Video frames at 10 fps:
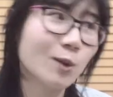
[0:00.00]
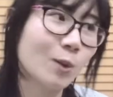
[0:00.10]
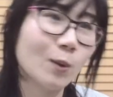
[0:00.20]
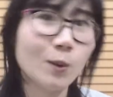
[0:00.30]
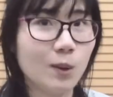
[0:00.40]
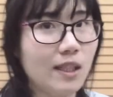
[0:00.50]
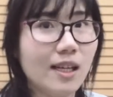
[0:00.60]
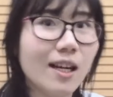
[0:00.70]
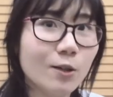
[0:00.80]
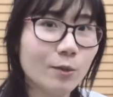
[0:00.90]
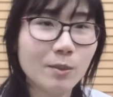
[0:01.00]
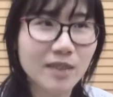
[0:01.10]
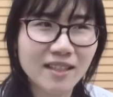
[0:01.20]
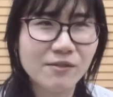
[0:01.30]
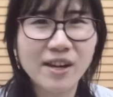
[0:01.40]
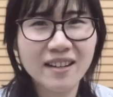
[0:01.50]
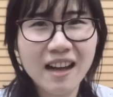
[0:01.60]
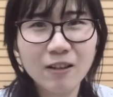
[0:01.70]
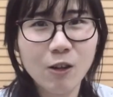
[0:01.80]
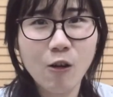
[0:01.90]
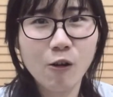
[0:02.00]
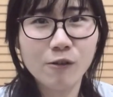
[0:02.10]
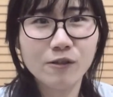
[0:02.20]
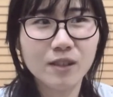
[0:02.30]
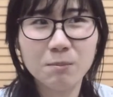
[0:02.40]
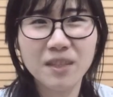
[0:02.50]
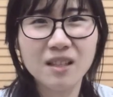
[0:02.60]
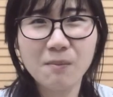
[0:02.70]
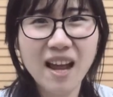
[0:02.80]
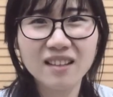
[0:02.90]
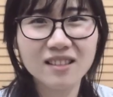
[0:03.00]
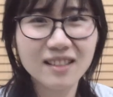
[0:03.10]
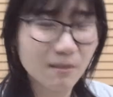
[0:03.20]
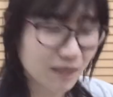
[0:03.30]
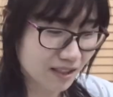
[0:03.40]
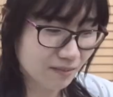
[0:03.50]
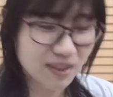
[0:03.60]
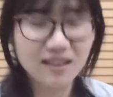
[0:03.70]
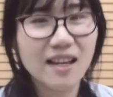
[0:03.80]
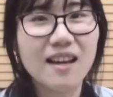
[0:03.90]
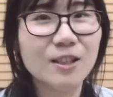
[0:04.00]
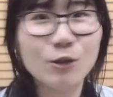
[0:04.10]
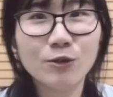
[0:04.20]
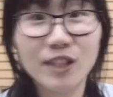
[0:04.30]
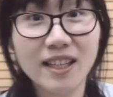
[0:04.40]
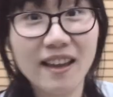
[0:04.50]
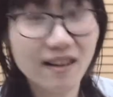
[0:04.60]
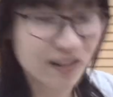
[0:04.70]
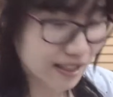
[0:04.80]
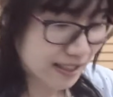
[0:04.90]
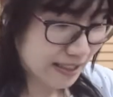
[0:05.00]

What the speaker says: So yeah, I don't know, maybe they ran out of the bigger bags or something, but yeah, I don't really care.